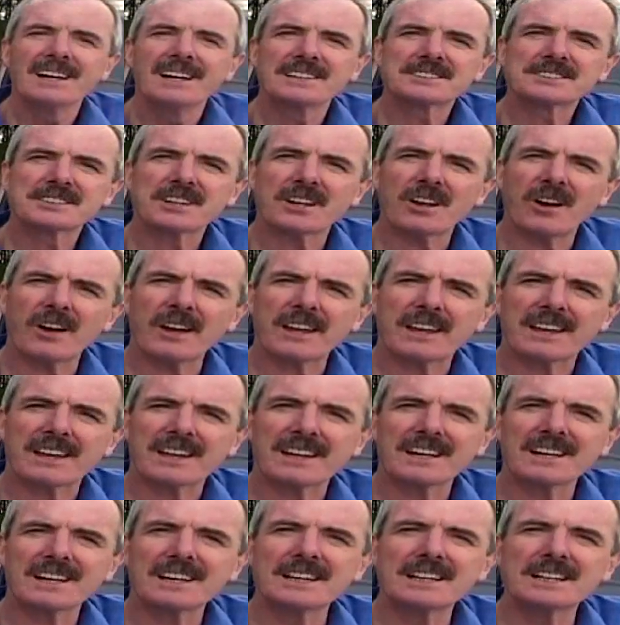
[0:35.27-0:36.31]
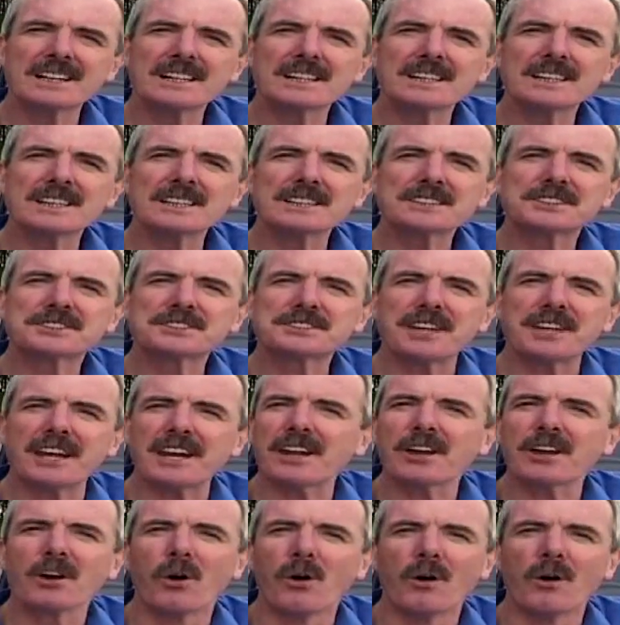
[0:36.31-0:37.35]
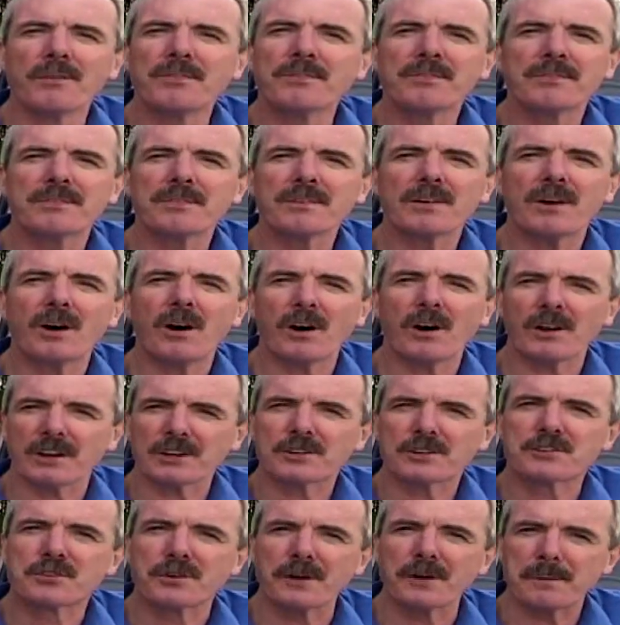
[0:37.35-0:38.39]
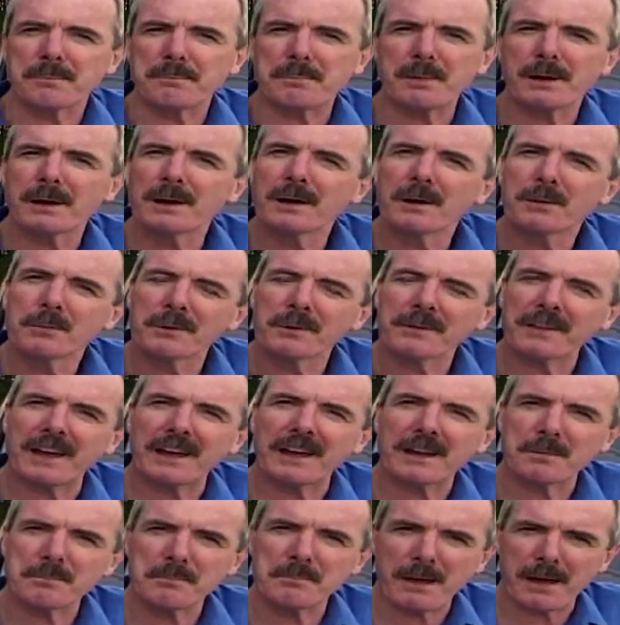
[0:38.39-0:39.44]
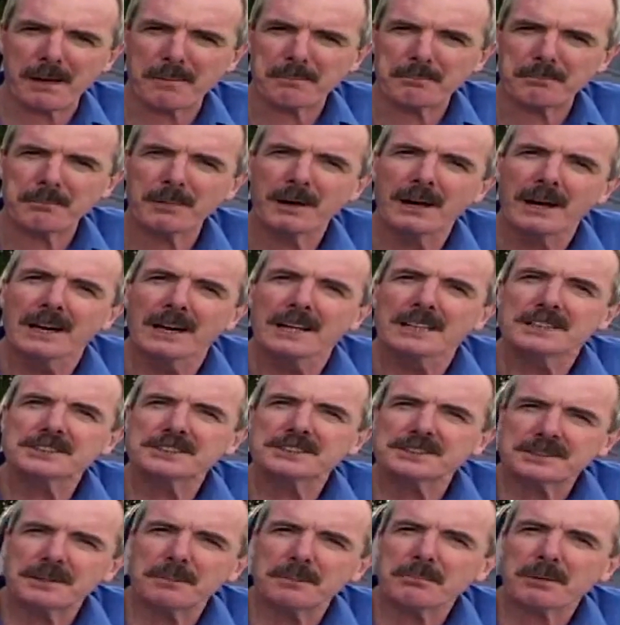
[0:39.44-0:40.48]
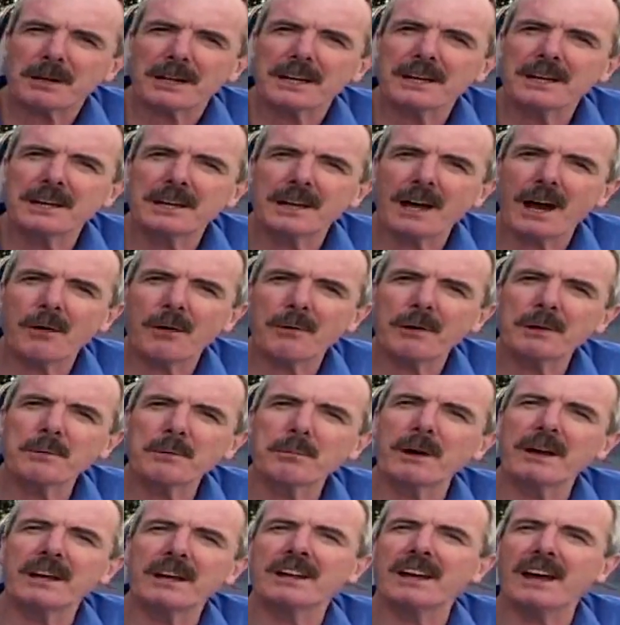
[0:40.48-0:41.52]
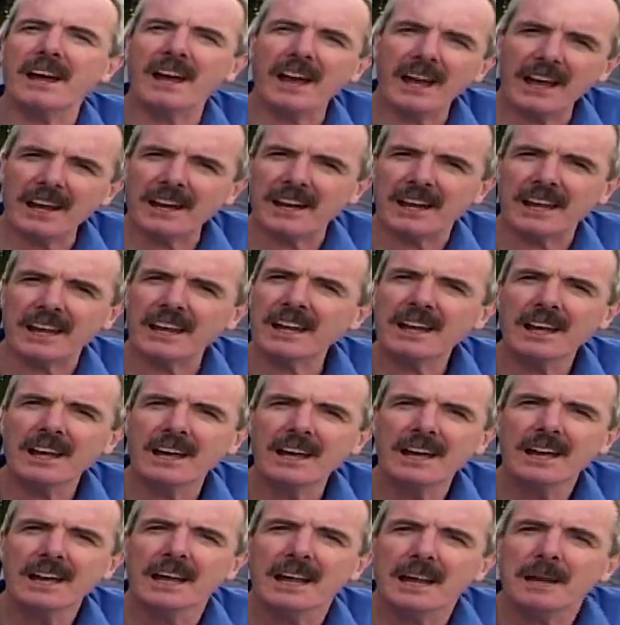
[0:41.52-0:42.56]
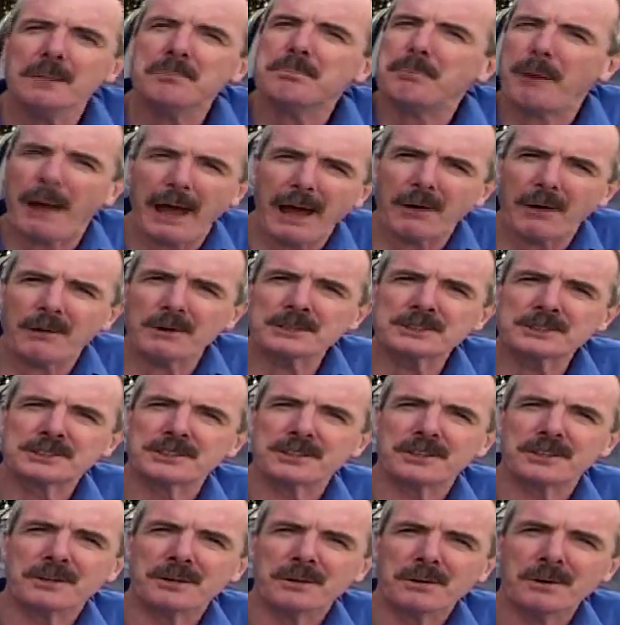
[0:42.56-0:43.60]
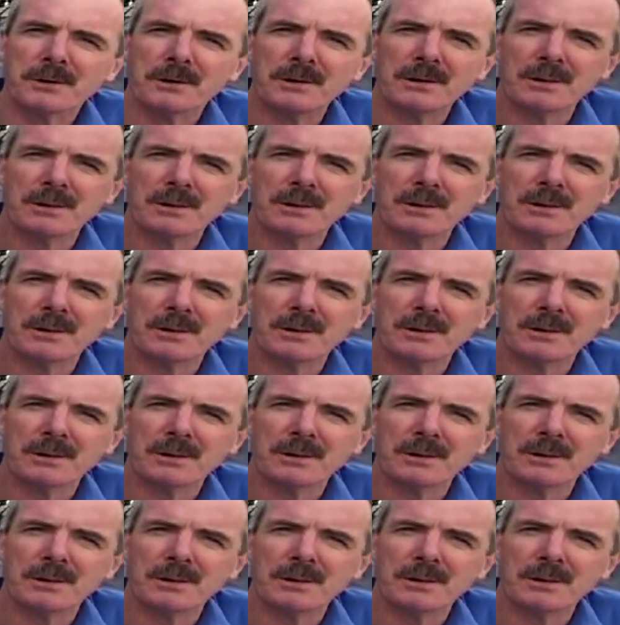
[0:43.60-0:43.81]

It's like setting off on a trip without a map. Simply knowing where you're heading empowers you.